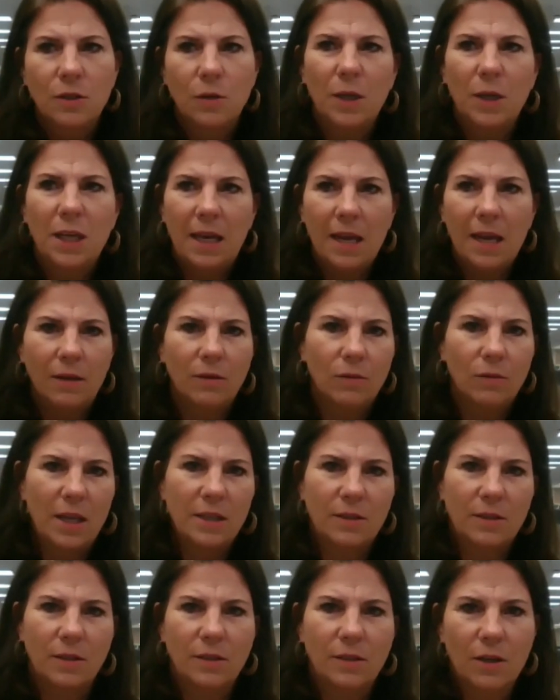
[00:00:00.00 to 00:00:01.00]
So we can't
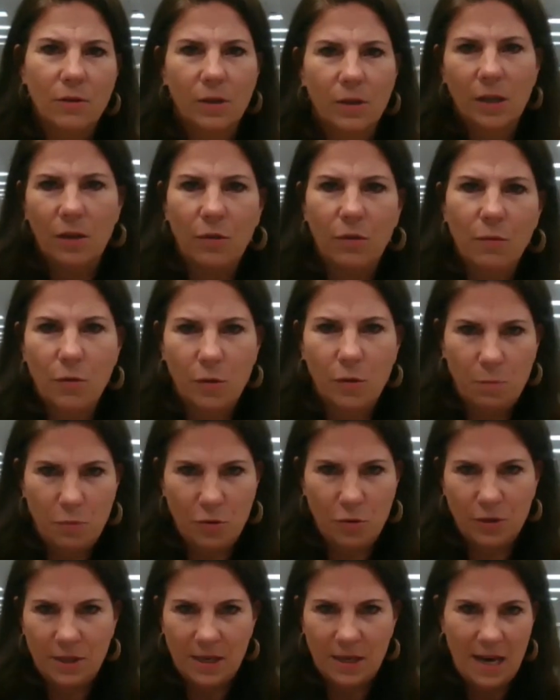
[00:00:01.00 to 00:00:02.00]
necessarily throw the
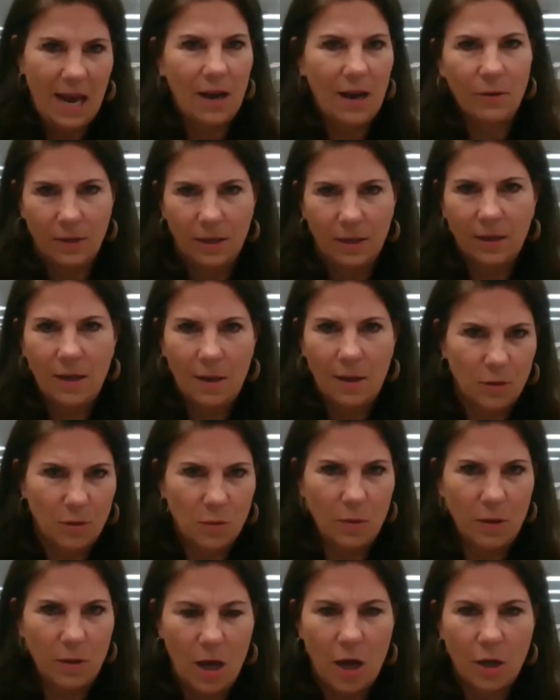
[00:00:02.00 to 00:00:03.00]
person out that
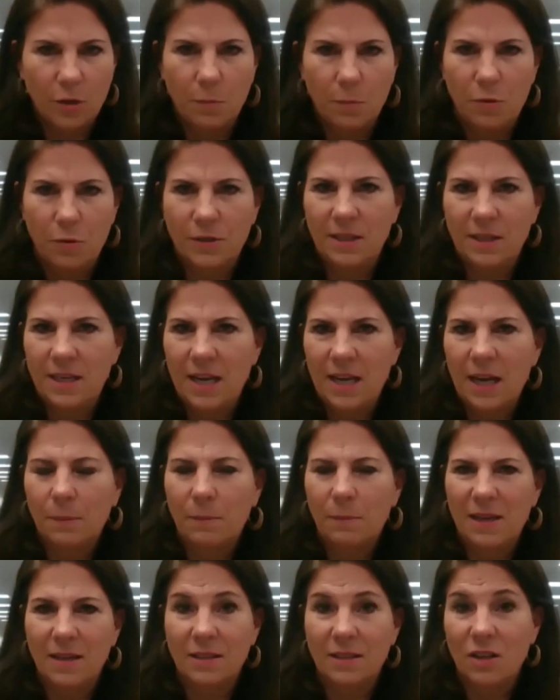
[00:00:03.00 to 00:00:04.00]
comes with a one hundred person deck,
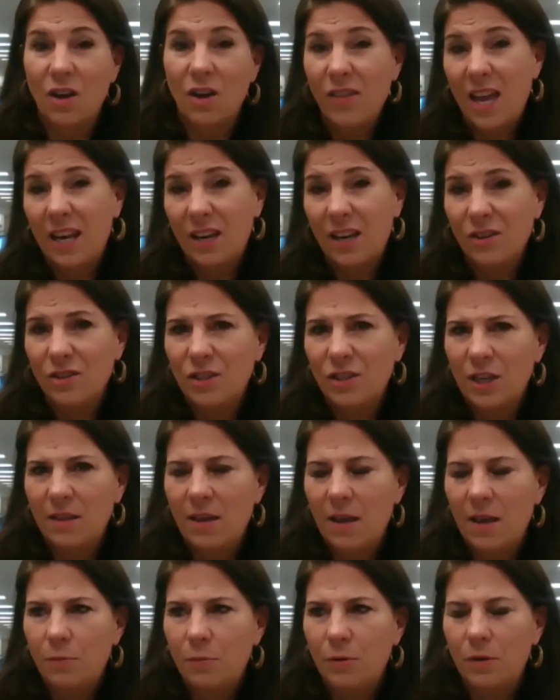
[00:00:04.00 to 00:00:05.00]
because all that energy
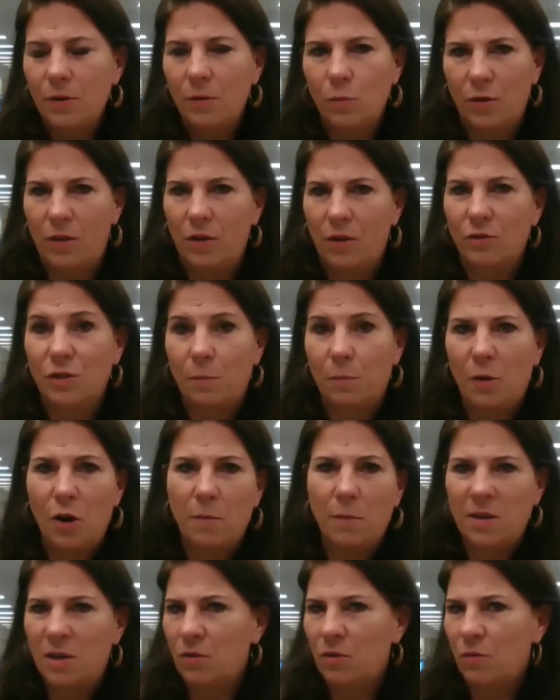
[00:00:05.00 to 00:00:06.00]
they put where their
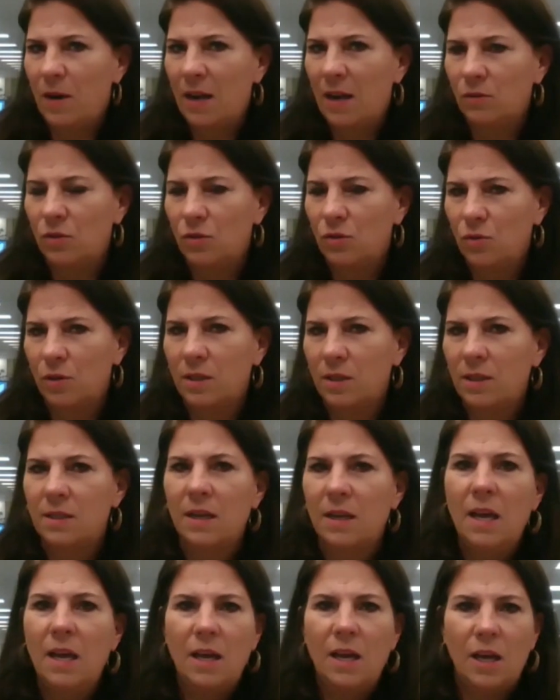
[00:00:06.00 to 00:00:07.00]
department
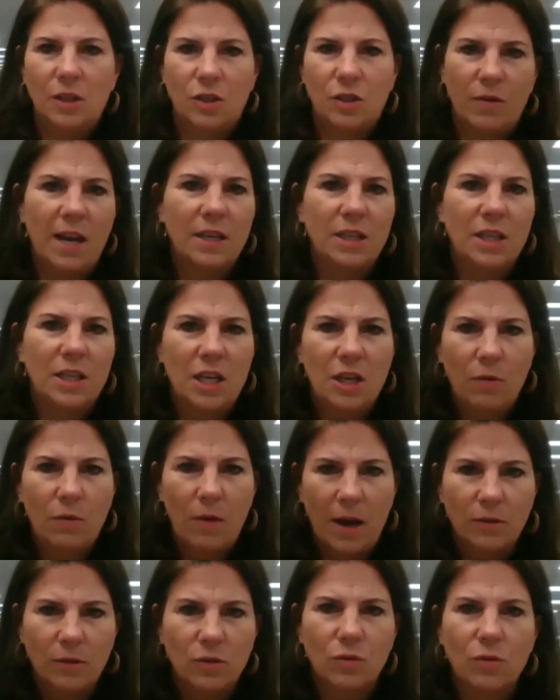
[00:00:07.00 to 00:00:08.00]
crowdsourced a strategy,
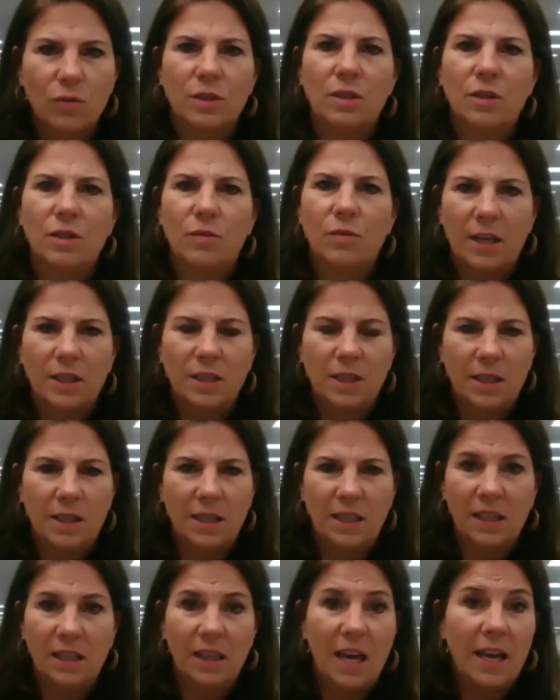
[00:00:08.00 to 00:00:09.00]
crowdsourced a
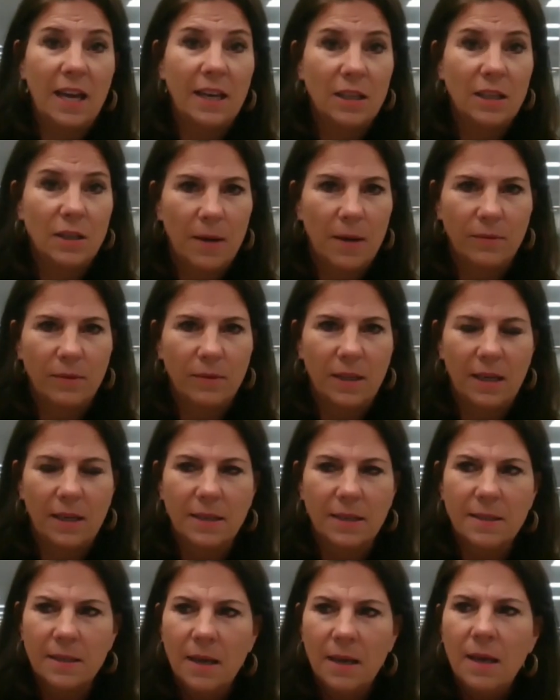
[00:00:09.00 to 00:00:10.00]
direction, and aligned around
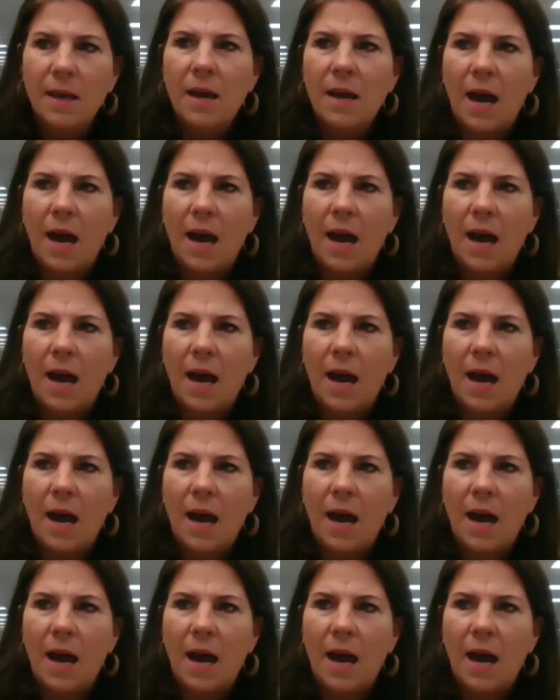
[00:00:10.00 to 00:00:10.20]
things,